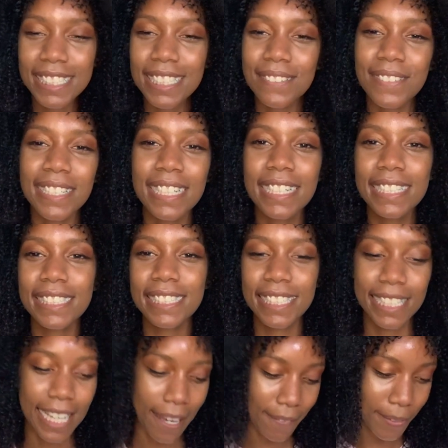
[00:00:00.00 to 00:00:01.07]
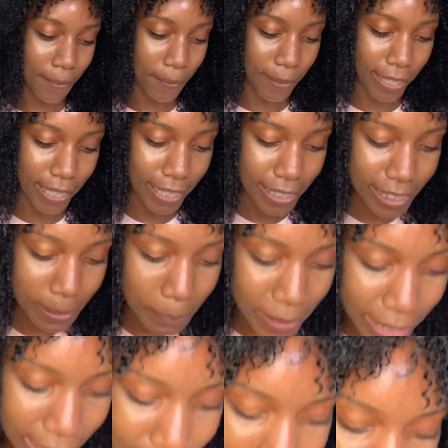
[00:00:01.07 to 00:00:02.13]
So we're gonna see how it works. But